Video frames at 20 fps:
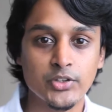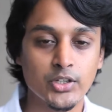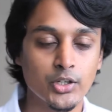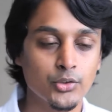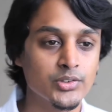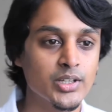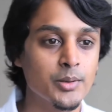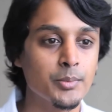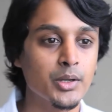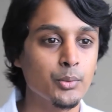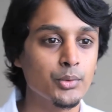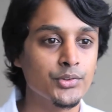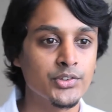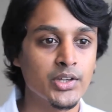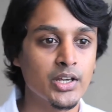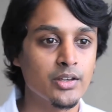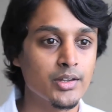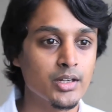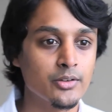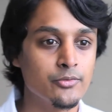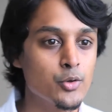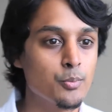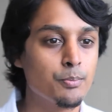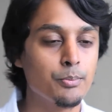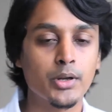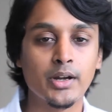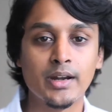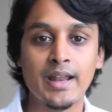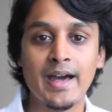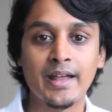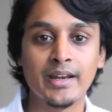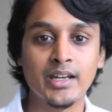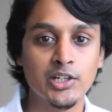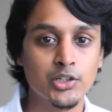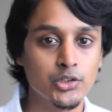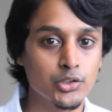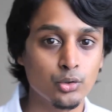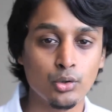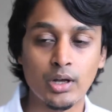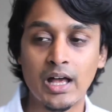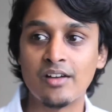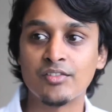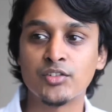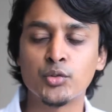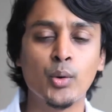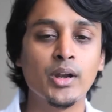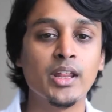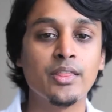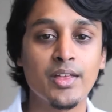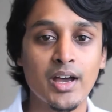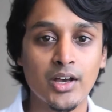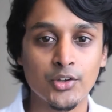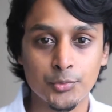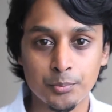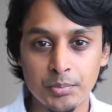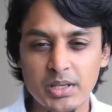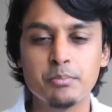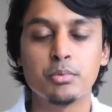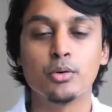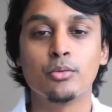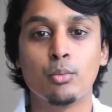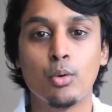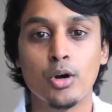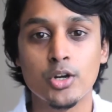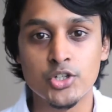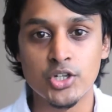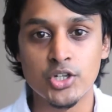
somebody would say that if you put an ad here, you'll have 20,000 people watch